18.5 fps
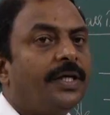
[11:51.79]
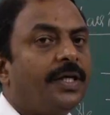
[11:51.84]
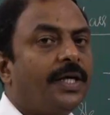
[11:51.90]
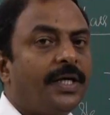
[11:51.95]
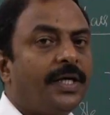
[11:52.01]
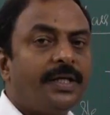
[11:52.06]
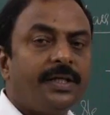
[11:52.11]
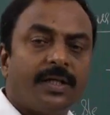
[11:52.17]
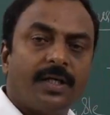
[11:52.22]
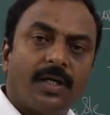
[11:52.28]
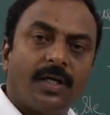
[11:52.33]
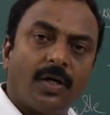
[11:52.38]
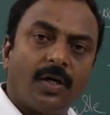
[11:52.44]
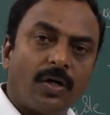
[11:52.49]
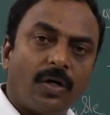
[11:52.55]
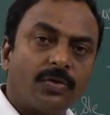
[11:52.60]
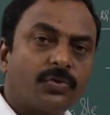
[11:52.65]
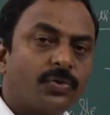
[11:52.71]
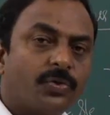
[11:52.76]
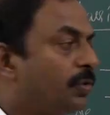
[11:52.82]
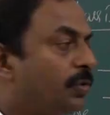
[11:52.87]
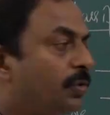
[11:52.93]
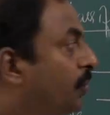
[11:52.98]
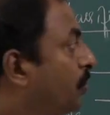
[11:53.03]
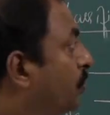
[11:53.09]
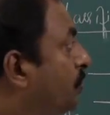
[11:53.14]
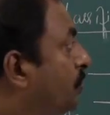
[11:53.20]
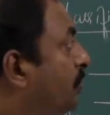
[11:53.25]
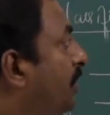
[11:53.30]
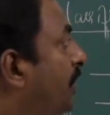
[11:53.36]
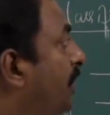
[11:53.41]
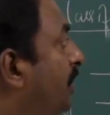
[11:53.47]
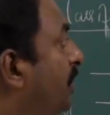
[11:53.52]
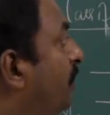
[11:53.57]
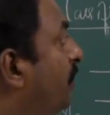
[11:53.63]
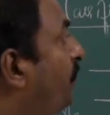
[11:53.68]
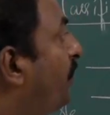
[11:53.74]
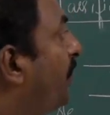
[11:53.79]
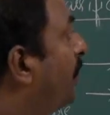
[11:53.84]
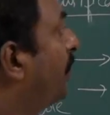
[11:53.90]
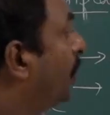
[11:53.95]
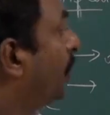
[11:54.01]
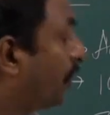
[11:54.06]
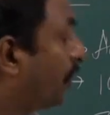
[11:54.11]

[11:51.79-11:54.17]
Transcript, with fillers: It also used in the field